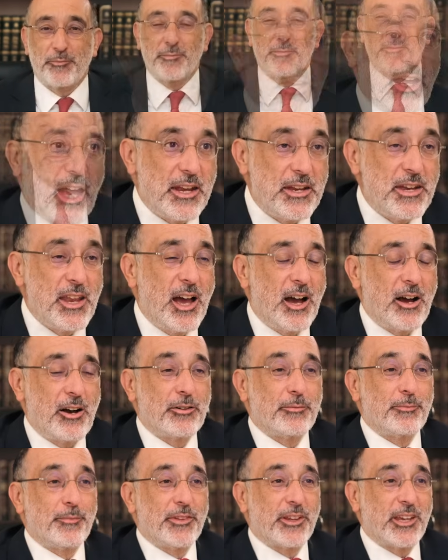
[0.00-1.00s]
And
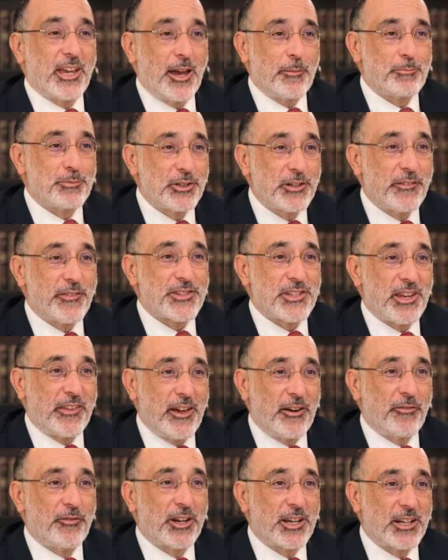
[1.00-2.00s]
now, the captain of the South
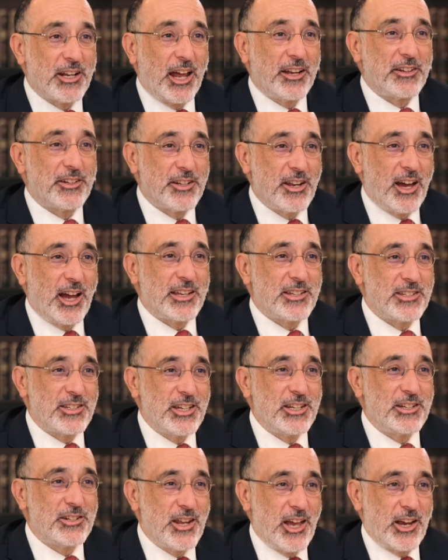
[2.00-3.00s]
African
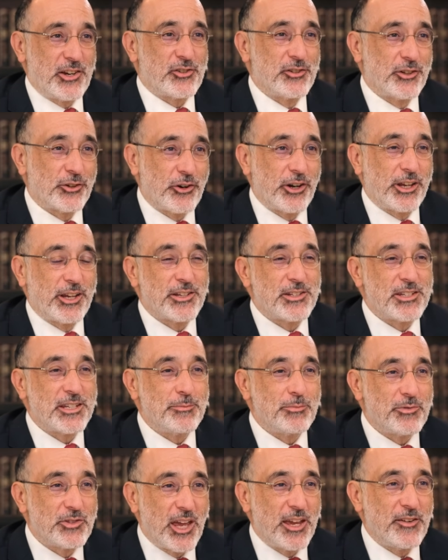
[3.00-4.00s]
under-19 national cricket
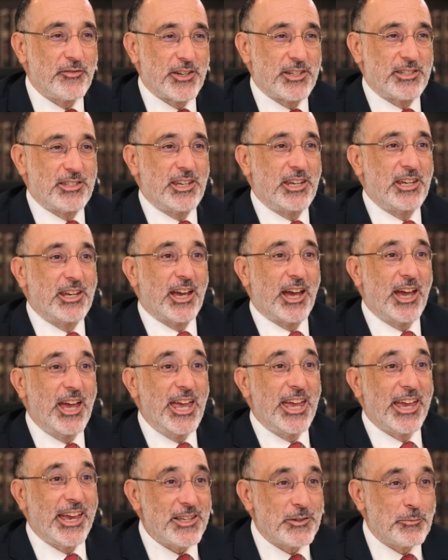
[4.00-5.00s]
team, David Teeger,
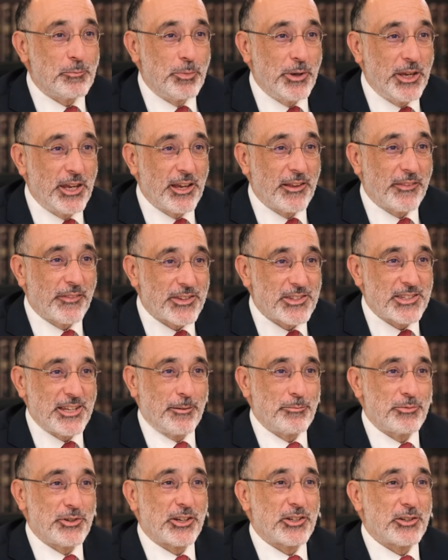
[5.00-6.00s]
is being the
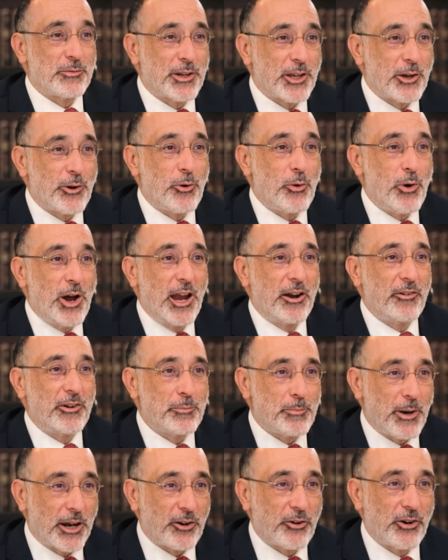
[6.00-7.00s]
subject of an inquiry
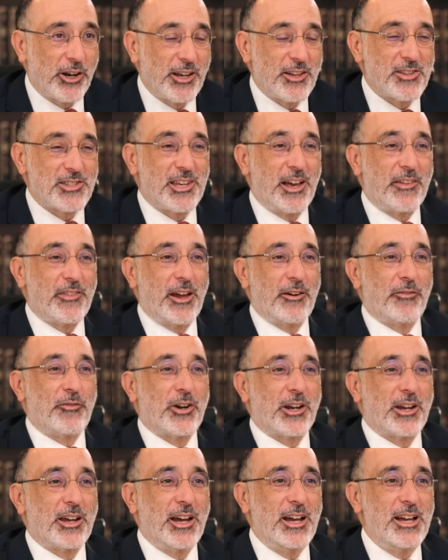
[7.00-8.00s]
by Cricket South
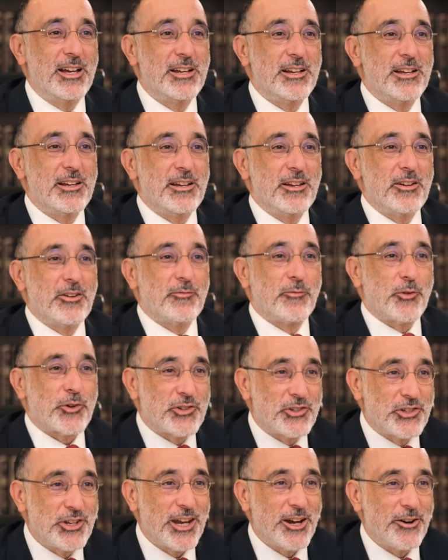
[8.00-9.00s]
Africa for
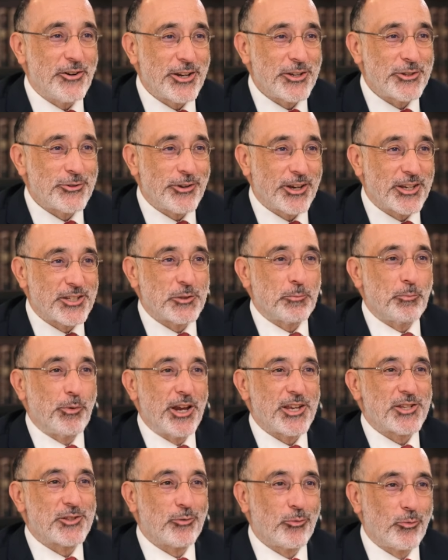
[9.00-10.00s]
daring to
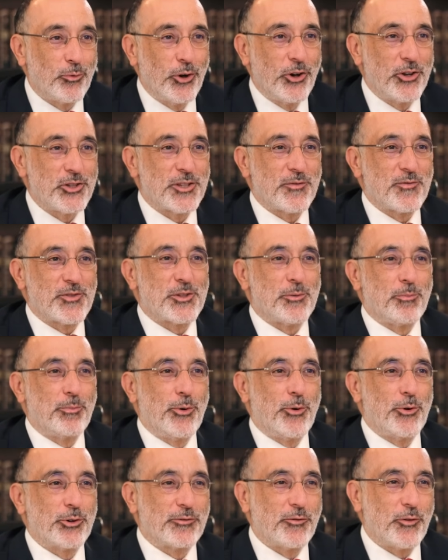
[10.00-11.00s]
express words of
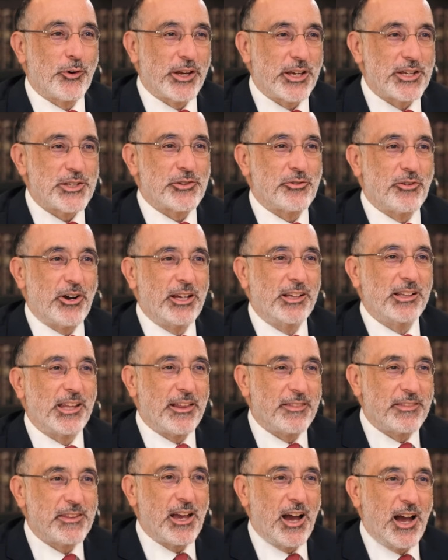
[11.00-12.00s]
support for Israel
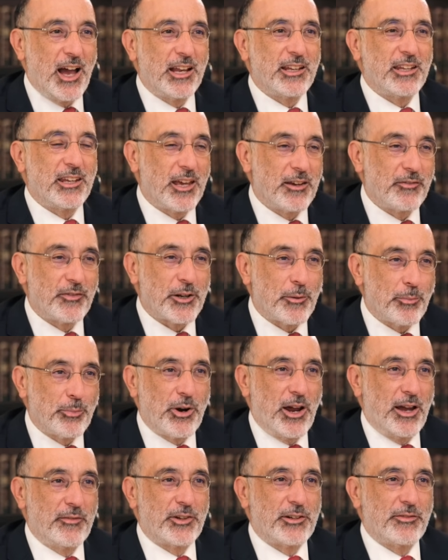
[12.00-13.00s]
and the IDF at a
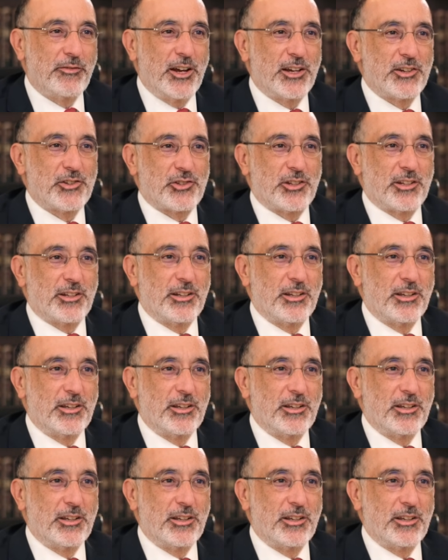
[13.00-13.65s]
private function.